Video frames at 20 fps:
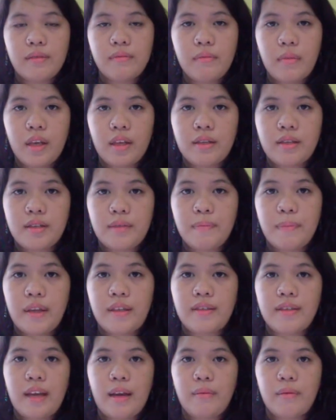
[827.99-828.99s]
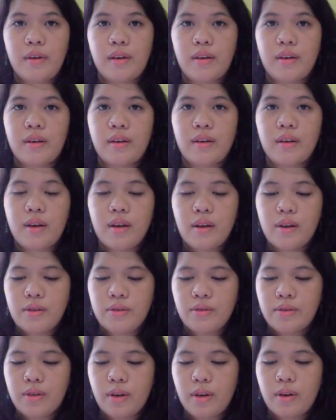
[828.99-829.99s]
means pentameter.
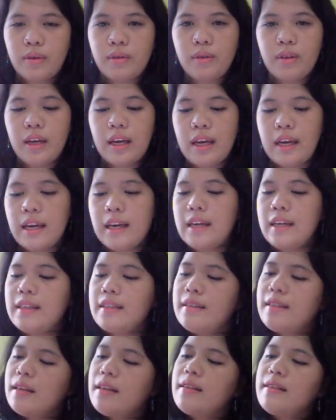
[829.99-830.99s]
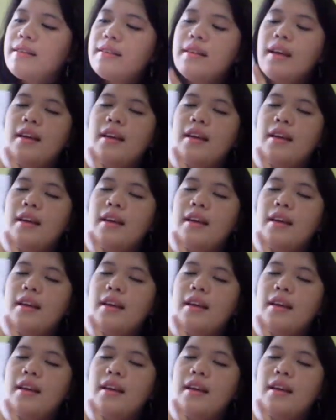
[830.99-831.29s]
So this